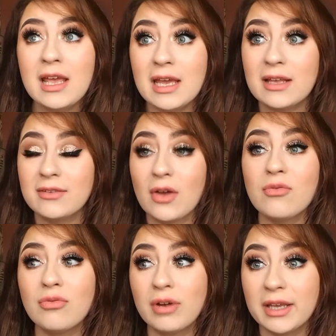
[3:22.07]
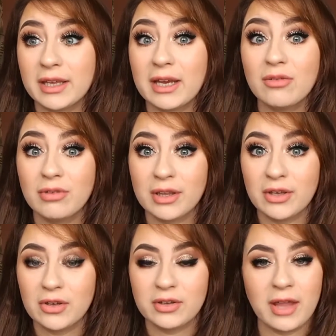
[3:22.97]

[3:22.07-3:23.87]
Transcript: It is really good.